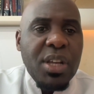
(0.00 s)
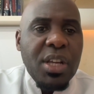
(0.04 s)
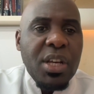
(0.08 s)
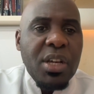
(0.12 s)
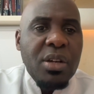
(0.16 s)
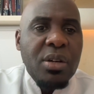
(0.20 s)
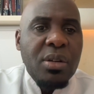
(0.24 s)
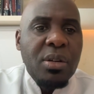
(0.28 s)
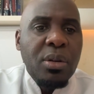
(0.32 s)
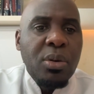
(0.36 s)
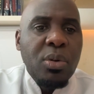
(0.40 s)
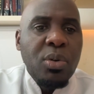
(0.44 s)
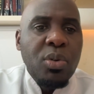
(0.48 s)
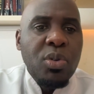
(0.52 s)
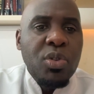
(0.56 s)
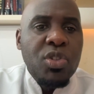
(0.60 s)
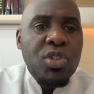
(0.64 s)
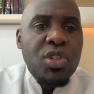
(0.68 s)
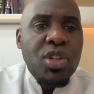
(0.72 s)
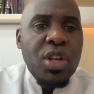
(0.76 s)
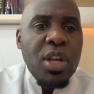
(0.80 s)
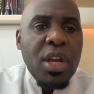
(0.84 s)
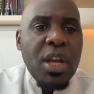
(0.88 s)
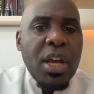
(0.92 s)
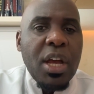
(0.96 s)

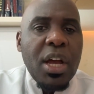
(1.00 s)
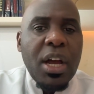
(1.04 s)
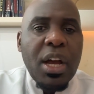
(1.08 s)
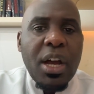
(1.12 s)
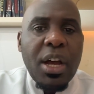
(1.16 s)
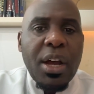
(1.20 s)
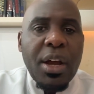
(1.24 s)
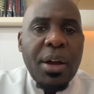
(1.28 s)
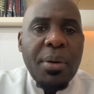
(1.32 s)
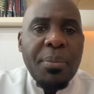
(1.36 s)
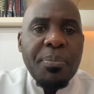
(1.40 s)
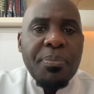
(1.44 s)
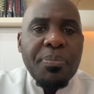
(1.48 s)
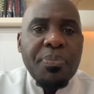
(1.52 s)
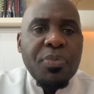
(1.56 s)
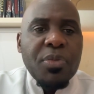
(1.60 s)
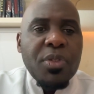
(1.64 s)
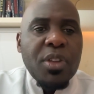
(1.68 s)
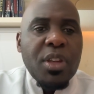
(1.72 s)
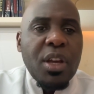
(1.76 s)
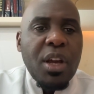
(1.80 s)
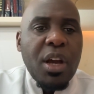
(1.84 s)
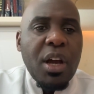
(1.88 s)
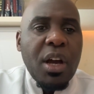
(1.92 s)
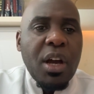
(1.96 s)
includes a
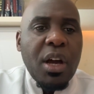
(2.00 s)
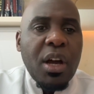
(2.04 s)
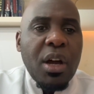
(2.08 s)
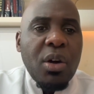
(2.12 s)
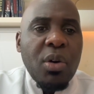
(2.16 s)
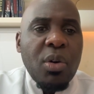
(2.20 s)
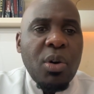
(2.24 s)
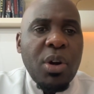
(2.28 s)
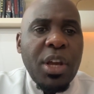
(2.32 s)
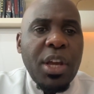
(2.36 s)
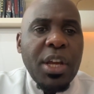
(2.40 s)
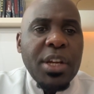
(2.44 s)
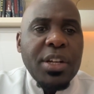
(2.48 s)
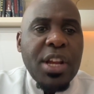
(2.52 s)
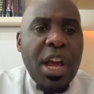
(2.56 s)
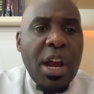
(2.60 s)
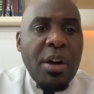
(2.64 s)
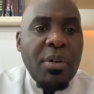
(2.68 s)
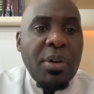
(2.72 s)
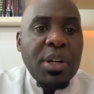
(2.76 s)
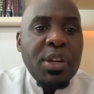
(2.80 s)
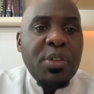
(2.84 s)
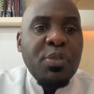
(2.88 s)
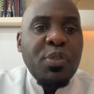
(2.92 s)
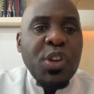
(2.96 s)

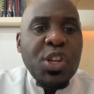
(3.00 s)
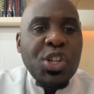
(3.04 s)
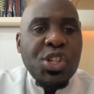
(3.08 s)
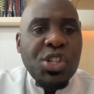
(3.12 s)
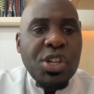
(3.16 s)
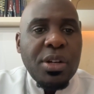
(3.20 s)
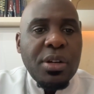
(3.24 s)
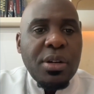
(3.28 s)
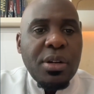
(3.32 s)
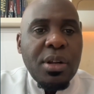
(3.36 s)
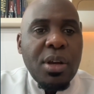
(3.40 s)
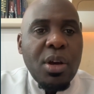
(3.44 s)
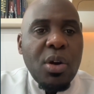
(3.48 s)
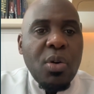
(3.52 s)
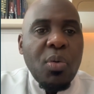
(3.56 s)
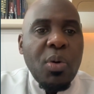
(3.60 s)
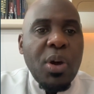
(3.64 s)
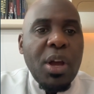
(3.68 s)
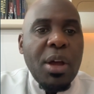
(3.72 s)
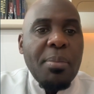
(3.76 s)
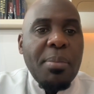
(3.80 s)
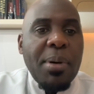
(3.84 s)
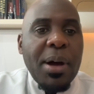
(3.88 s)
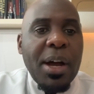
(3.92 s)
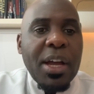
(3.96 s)
direct vision,
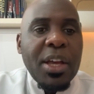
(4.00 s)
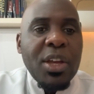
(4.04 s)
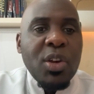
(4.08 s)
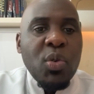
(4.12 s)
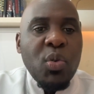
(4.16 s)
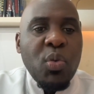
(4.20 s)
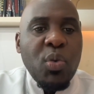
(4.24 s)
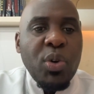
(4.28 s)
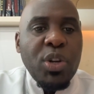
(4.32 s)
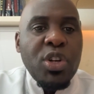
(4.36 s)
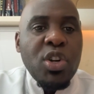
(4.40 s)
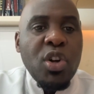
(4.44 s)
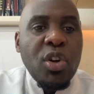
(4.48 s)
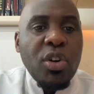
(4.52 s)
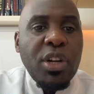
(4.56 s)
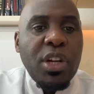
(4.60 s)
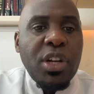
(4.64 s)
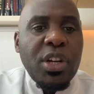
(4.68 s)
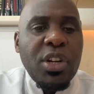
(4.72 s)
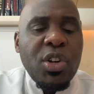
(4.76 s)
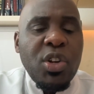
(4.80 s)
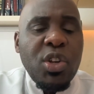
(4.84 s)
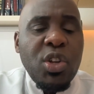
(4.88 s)
whereby we don't